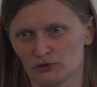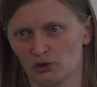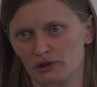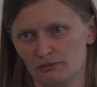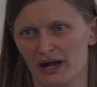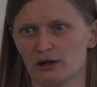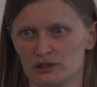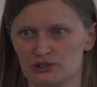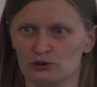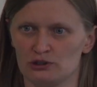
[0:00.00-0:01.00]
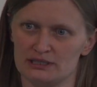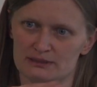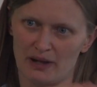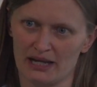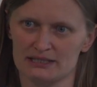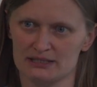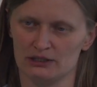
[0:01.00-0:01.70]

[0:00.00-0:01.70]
Going backwards, not the spikes,